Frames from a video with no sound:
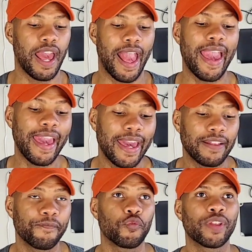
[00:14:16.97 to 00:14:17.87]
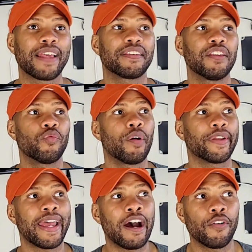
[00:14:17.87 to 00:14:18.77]
And when I see this
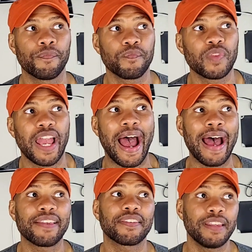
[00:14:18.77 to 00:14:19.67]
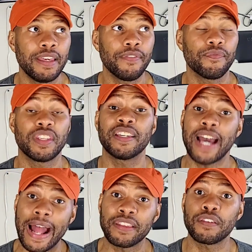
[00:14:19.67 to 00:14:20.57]
woman out, I see the
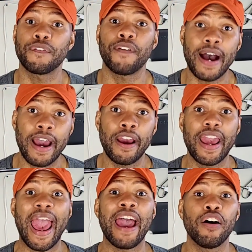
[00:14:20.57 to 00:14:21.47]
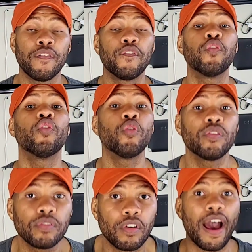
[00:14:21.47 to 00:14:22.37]
goddess of fire at her
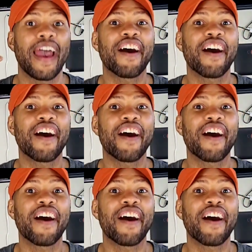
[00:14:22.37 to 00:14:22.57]
full